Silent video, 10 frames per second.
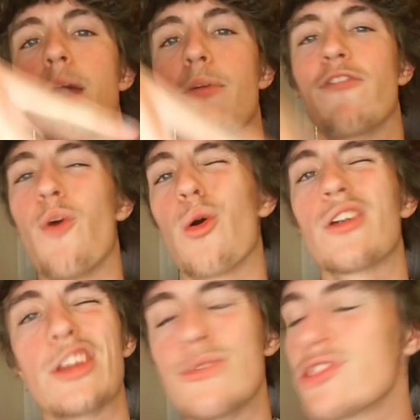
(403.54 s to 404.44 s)
Number
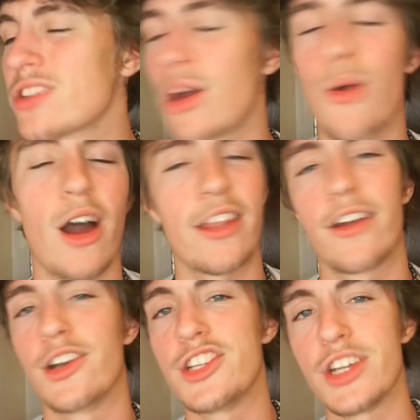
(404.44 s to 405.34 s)
four, you just go on
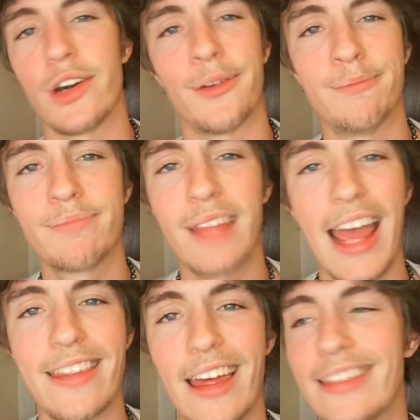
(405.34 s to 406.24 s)
there and chill
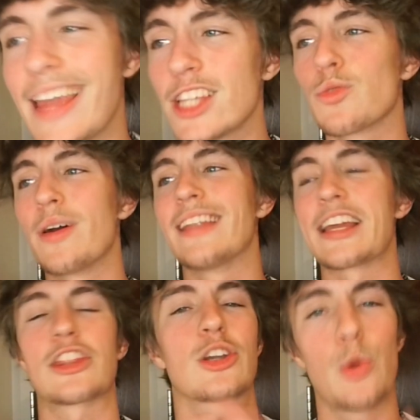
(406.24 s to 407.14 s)
and and that's when
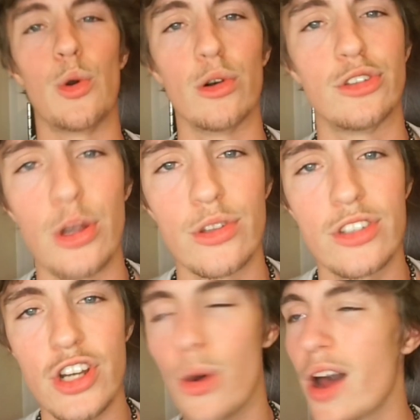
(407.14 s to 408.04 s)
like the cool
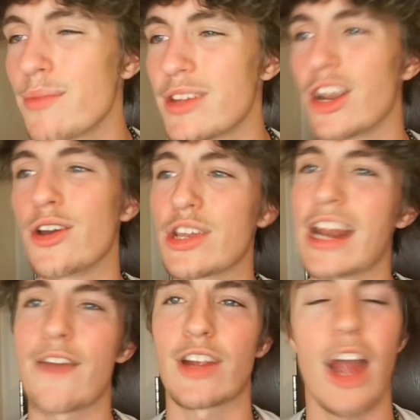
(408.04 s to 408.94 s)
dudes show up you know you
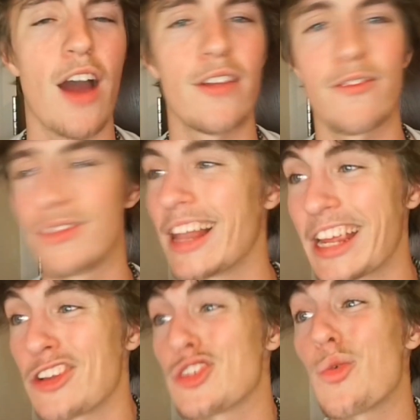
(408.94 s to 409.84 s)
can have a con-
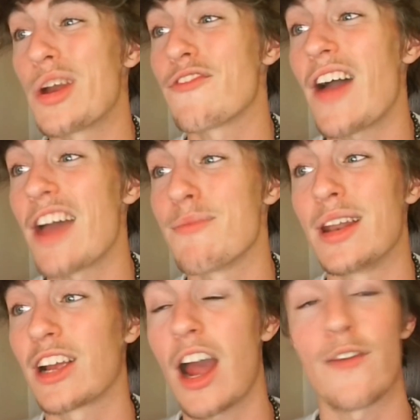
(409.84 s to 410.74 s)
like a 25
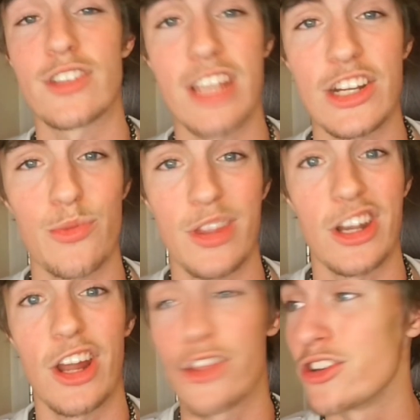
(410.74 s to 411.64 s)
minute conversation with
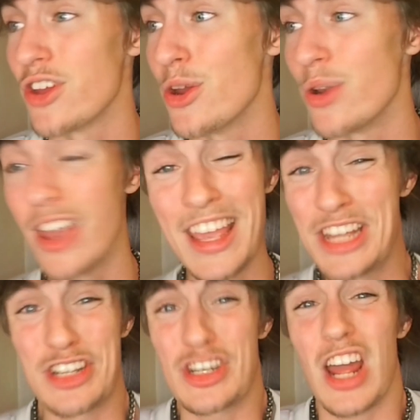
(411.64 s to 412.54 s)
another dude
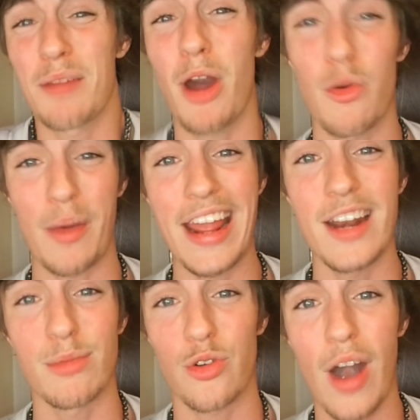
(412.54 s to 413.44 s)
just talking about
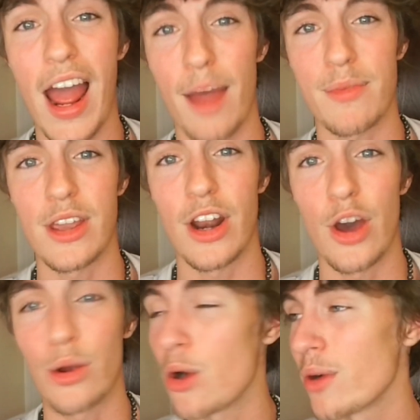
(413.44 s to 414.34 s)
random crap you
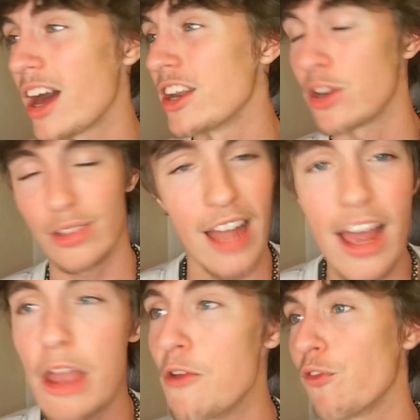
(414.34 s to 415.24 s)
know going on in your
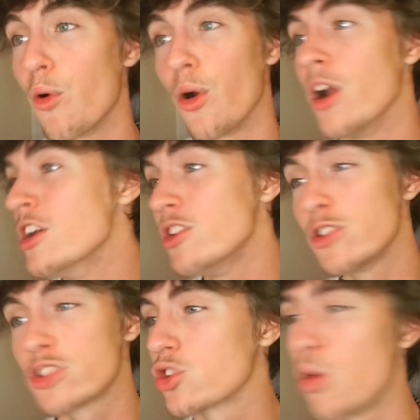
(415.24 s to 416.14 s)
life or
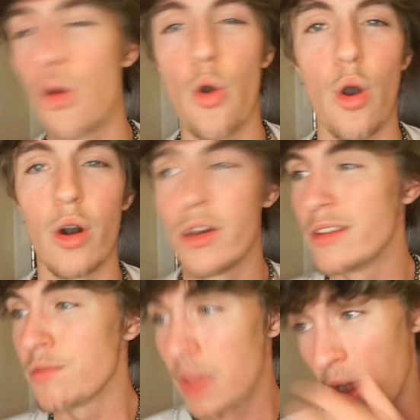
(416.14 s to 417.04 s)
school
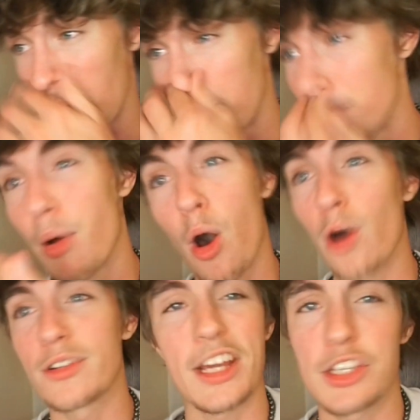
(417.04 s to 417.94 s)
um,
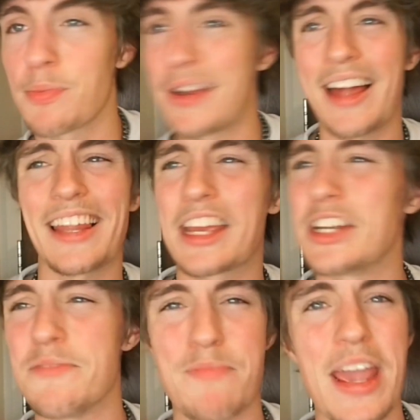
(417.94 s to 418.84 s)
politics but not like a
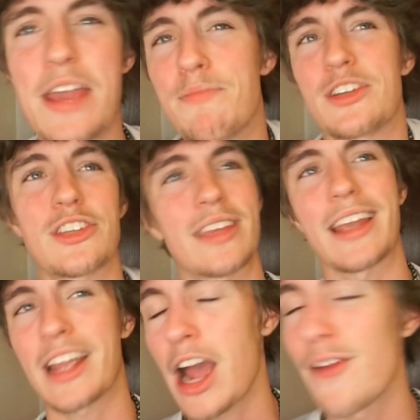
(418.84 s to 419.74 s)
debate but just
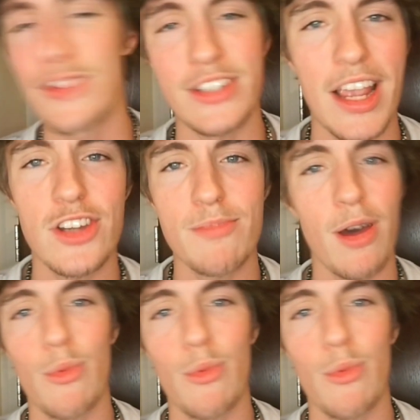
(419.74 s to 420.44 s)
like a conversation